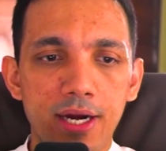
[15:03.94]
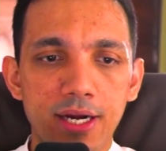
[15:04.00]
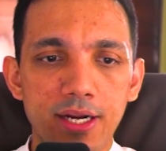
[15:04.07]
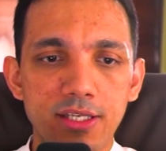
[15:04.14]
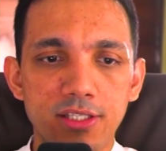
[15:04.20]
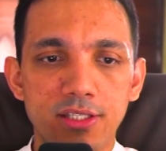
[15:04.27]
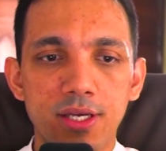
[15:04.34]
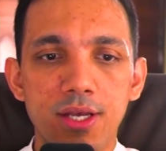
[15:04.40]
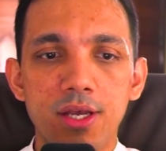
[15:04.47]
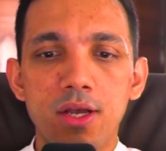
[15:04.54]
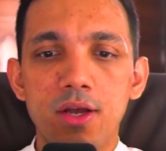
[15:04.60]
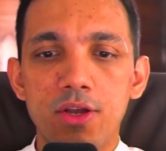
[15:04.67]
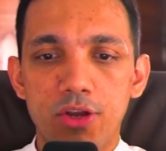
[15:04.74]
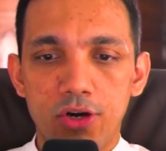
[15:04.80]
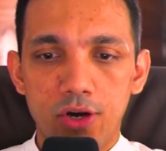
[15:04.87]
is:
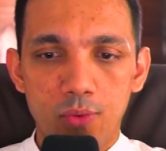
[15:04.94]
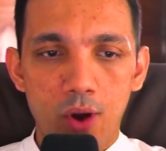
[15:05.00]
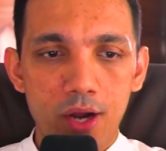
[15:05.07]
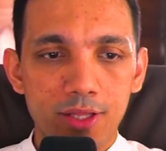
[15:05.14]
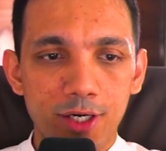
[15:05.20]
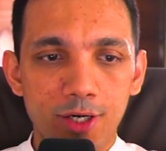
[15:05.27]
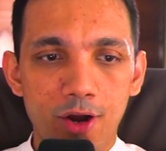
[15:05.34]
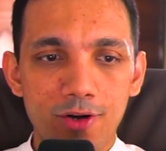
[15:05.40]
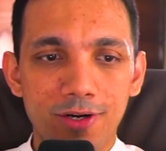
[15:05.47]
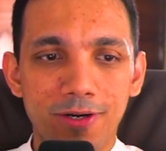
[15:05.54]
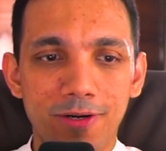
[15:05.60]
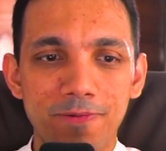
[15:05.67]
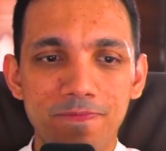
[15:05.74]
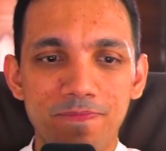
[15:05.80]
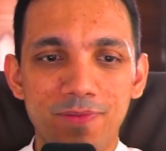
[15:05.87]
you got to walk the
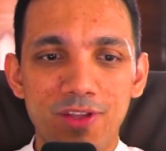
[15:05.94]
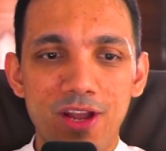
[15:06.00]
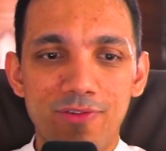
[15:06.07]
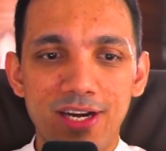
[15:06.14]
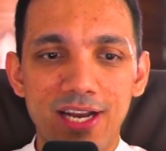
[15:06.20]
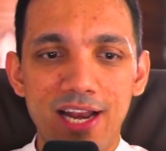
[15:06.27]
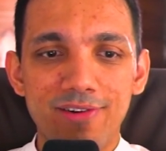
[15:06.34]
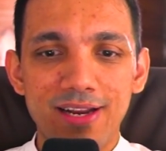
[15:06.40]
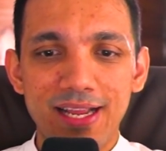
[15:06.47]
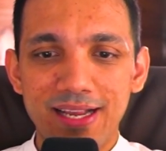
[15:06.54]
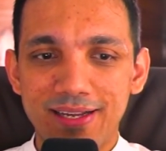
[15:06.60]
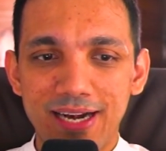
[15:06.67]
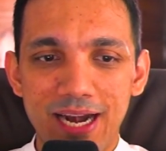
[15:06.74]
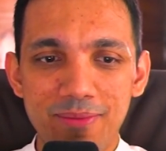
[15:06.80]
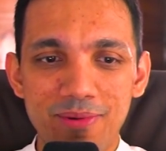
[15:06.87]
talk, you have to deliver
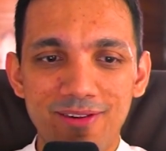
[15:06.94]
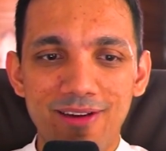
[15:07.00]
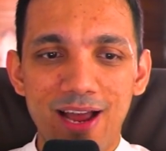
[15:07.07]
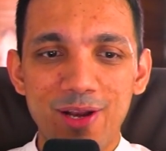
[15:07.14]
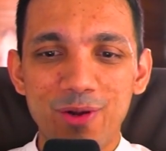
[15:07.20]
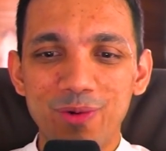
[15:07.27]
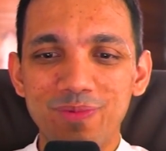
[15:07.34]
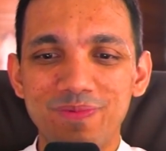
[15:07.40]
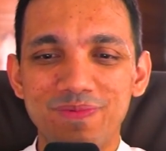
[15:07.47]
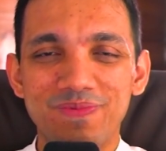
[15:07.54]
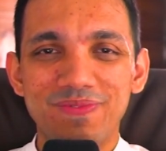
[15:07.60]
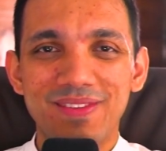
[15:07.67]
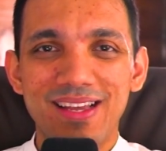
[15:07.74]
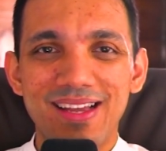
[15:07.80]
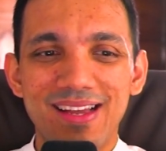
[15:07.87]
incredible value,
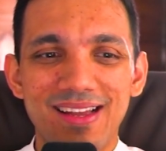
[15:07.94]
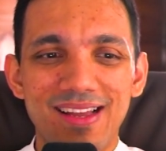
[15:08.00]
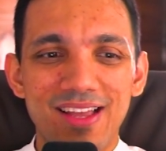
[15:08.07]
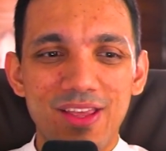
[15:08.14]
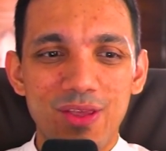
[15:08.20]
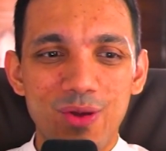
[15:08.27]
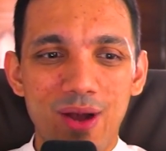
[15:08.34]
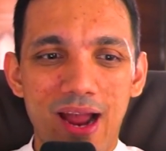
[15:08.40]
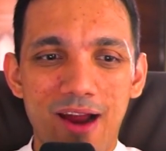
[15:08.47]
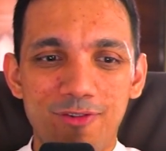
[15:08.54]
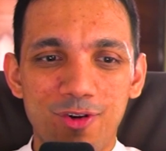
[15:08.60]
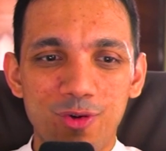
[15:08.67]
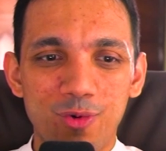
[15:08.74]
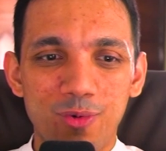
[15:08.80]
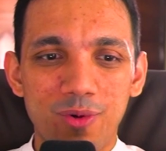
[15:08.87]
you have
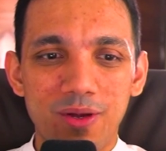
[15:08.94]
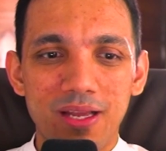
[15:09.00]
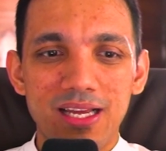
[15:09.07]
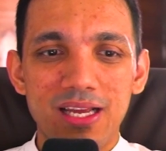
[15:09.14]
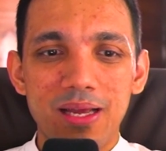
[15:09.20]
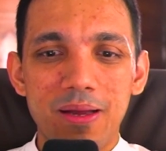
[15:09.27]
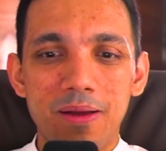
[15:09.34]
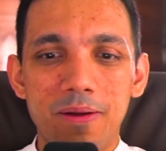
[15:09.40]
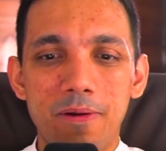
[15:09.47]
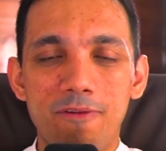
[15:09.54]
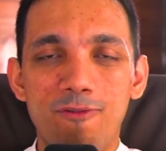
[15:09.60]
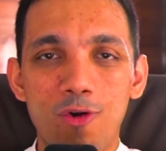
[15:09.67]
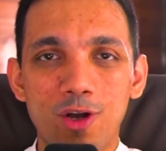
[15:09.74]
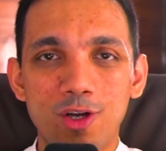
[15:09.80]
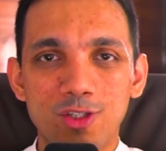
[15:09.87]
to
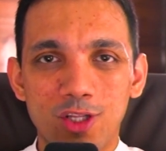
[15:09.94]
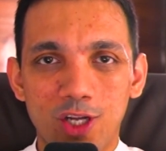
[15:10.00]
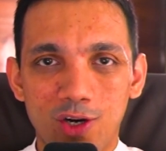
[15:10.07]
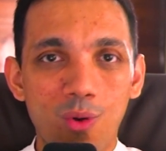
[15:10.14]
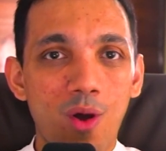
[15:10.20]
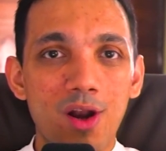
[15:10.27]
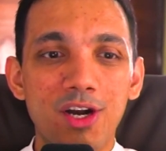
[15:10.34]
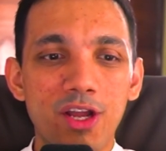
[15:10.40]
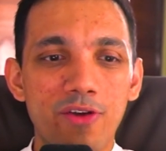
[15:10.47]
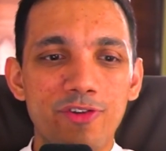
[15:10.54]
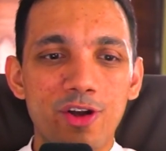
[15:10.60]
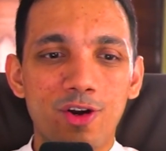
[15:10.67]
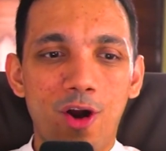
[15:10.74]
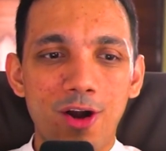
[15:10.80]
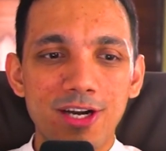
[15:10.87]
focus on the quality of
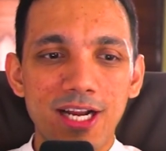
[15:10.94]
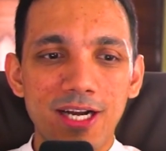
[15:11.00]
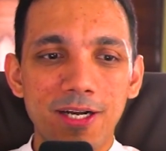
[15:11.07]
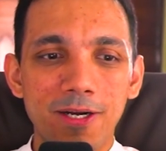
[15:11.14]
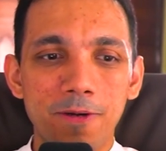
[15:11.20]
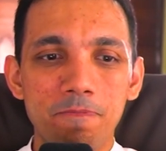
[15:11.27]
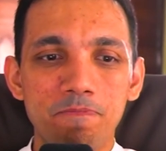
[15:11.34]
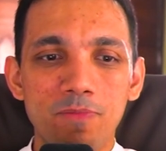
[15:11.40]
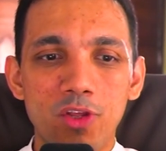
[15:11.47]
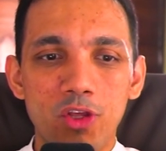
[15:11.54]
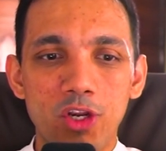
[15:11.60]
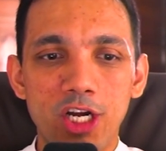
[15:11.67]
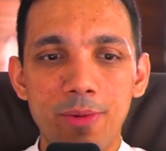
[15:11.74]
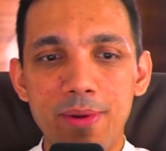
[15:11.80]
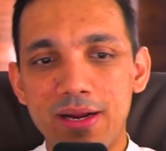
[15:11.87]
your content, you
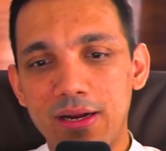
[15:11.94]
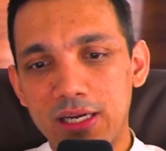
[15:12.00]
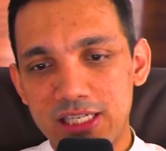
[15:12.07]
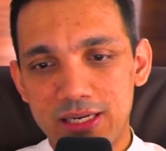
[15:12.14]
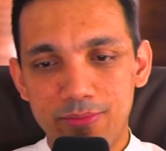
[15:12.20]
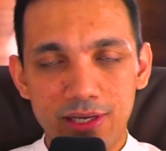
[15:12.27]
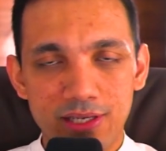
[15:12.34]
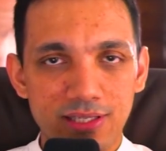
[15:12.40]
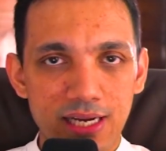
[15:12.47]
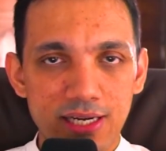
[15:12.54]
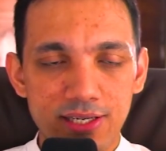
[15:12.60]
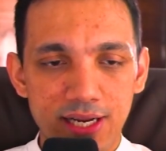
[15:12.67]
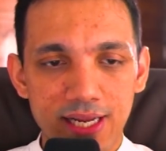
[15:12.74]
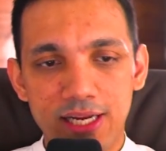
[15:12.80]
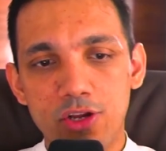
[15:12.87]
need to be
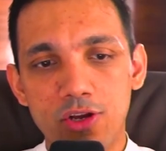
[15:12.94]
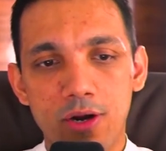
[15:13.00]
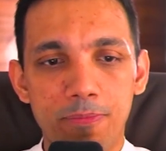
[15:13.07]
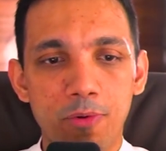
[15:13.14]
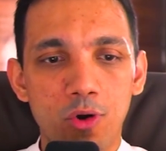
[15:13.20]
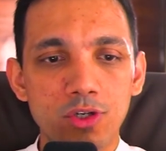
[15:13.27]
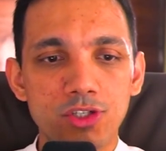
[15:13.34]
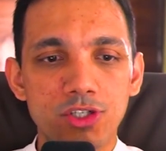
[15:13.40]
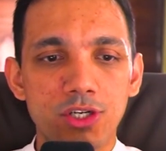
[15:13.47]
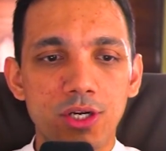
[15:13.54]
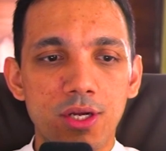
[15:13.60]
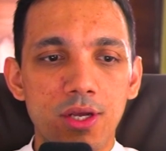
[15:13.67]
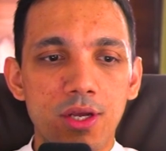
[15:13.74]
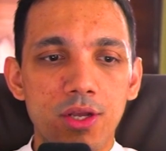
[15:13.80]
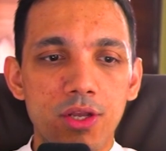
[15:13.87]
customer-centric in your approach,
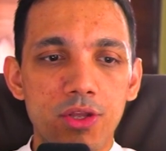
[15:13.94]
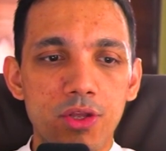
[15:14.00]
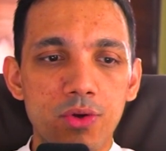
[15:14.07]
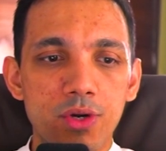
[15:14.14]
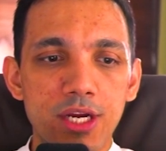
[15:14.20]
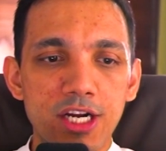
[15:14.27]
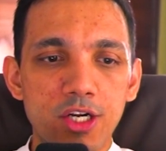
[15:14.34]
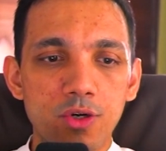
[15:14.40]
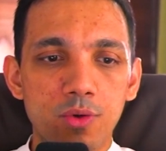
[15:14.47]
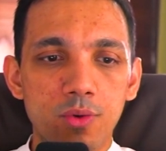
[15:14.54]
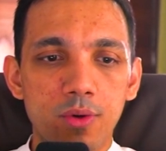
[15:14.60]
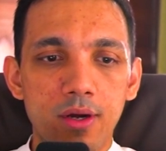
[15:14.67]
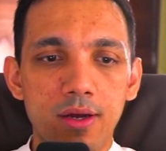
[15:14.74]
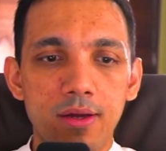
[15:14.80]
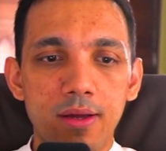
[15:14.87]
you need
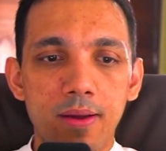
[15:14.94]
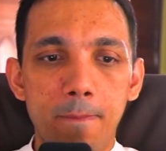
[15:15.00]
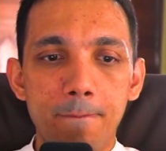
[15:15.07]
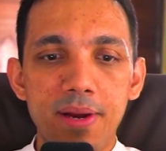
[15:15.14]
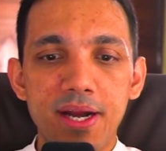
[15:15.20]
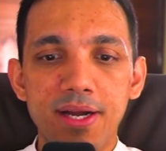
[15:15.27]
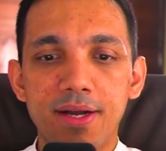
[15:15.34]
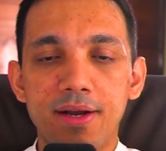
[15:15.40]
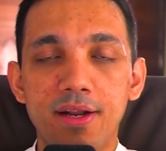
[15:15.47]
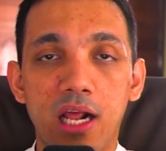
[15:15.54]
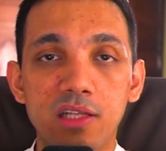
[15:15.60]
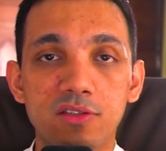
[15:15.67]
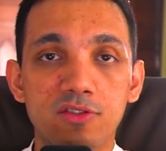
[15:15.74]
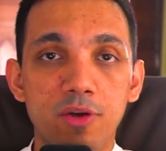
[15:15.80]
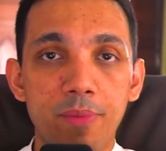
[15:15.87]
to be
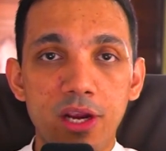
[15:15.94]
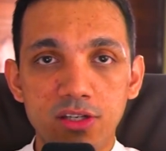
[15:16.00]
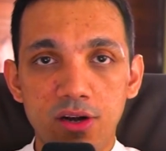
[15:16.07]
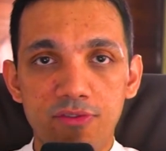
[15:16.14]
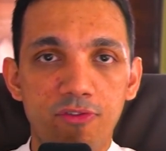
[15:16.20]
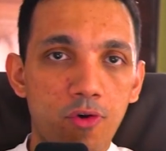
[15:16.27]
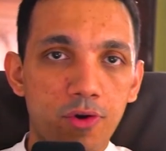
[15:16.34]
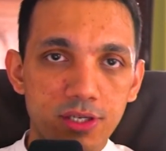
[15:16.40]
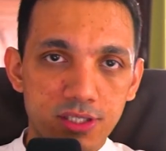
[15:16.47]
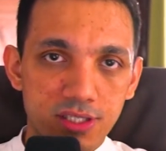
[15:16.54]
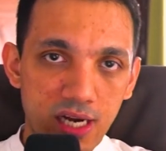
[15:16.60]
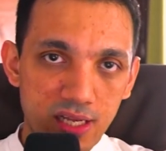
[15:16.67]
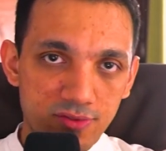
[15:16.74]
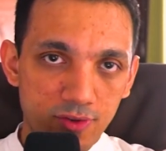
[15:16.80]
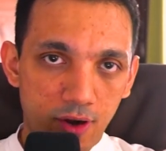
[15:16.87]
transformation focused,
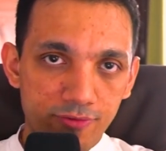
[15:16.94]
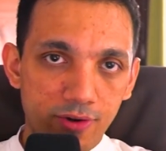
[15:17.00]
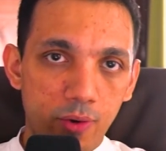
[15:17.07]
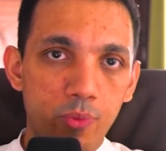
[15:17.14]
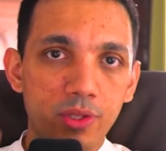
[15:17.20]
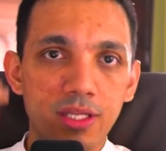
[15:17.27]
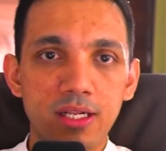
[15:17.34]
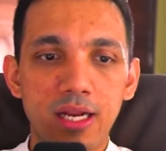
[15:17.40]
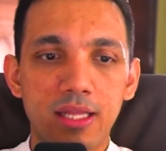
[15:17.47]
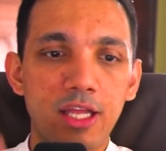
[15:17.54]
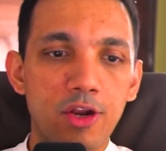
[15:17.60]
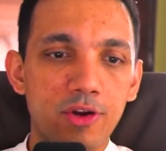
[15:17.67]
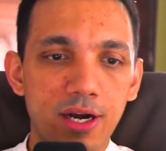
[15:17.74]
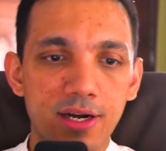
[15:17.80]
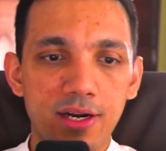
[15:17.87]
transform from within, and then
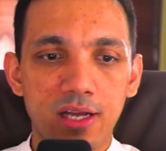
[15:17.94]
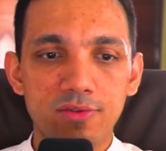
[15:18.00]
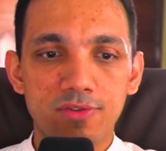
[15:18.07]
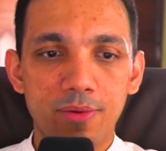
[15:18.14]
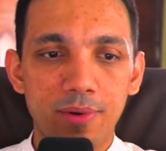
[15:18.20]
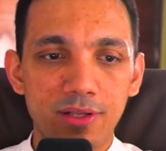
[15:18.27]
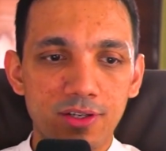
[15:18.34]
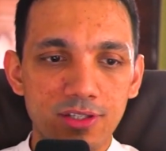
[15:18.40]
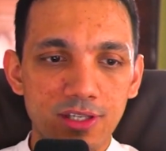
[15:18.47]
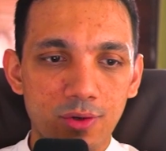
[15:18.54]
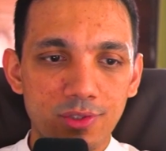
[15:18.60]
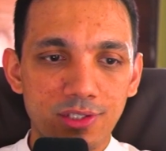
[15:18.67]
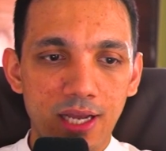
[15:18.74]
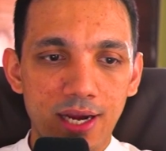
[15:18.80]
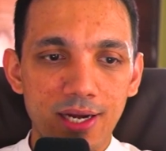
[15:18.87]
you can transform others
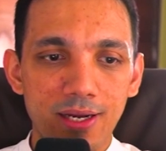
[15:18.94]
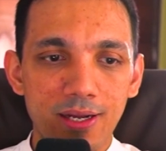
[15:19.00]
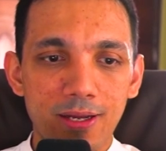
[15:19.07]
outside.